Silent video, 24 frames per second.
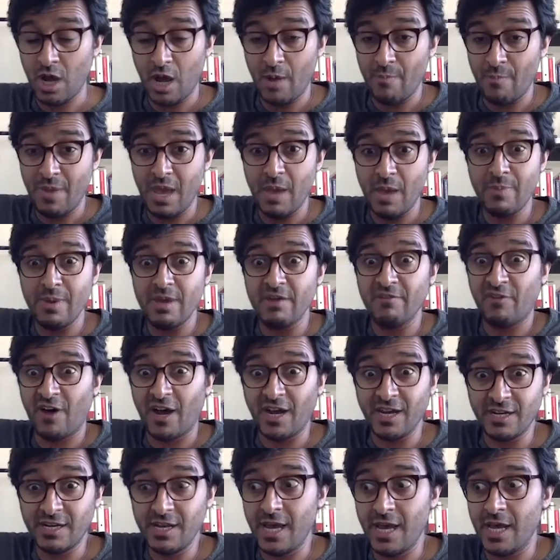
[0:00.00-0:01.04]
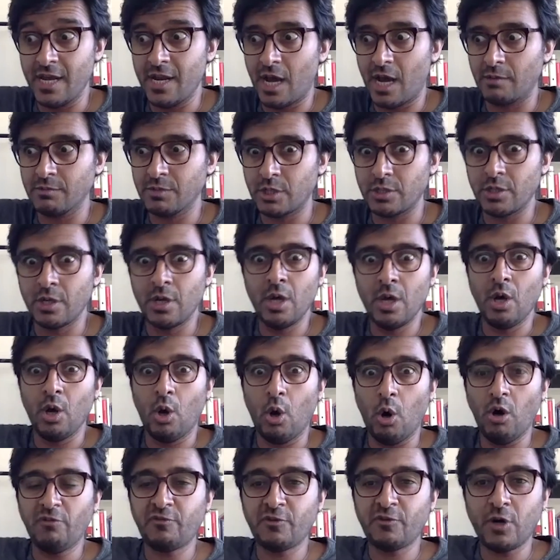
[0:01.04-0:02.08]
Maybe if I did, I'm saying,
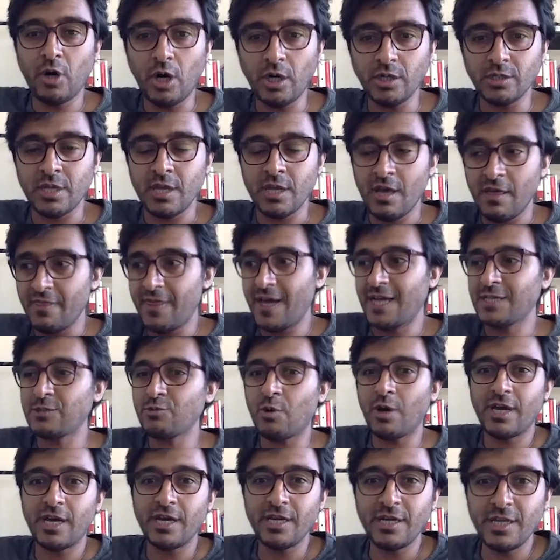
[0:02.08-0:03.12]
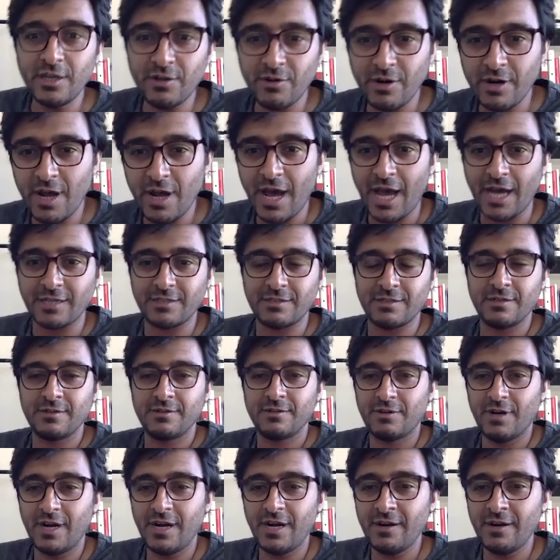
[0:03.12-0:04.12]
of course, that's why I need React, right?